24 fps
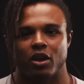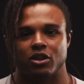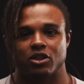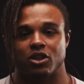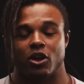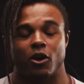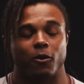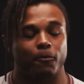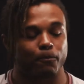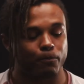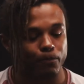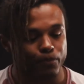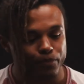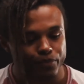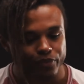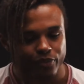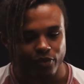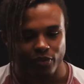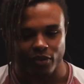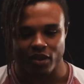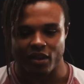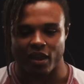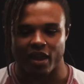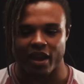So,
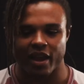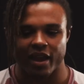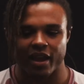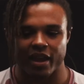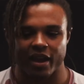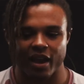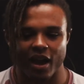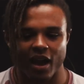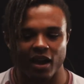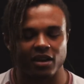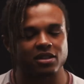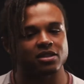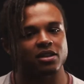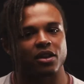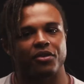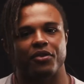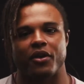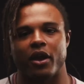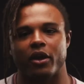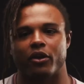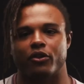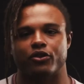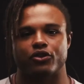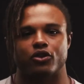hey guys,
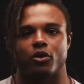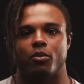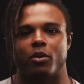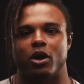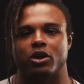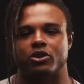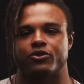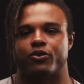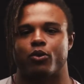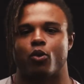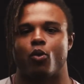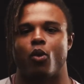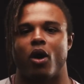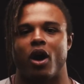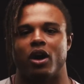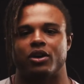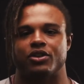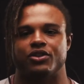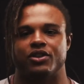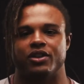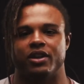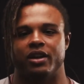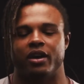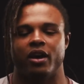thank you so much for
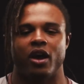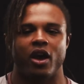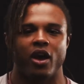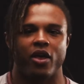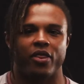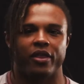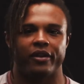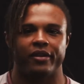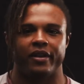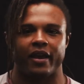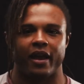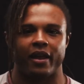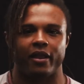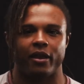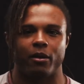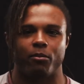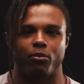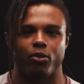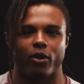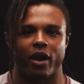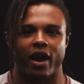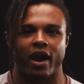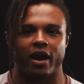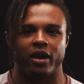watching The Daily
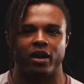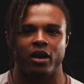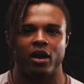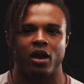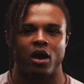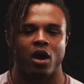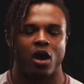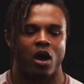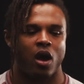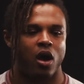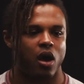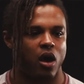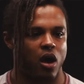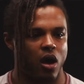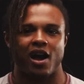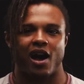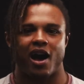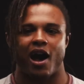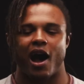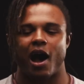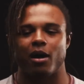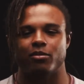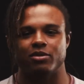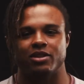Bread.
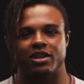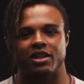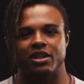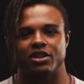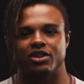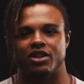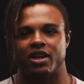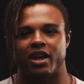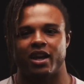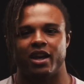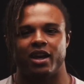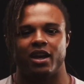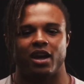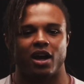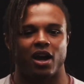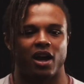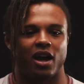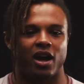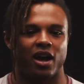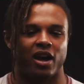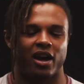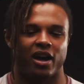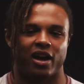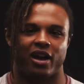I'm T J, uh,
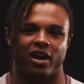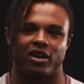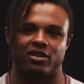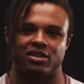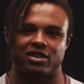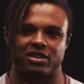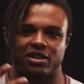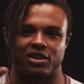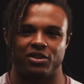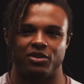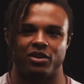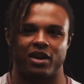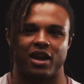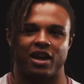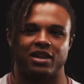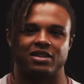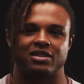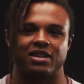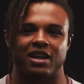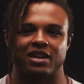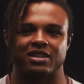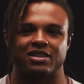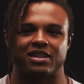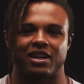I'll see you
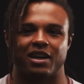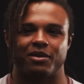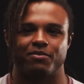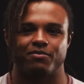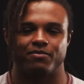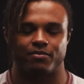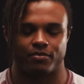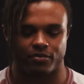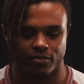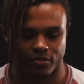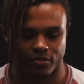guys next time.